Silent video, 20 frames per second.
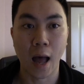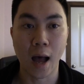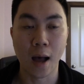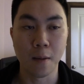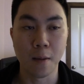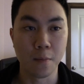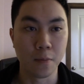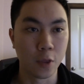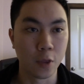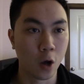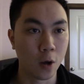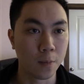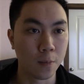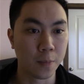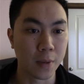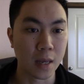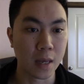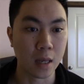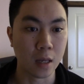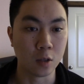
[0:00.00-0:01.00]

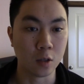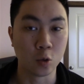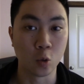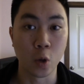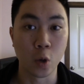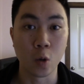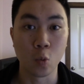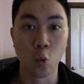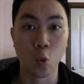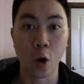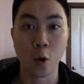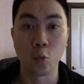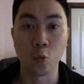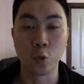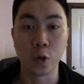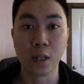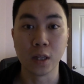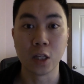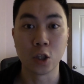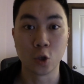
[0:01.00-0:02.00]
not be doing what
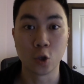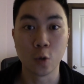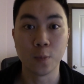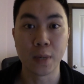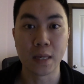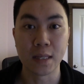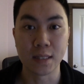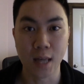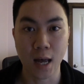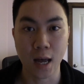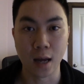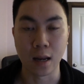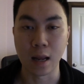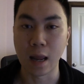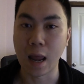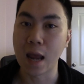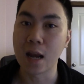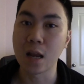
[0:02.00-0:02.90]
really should be done.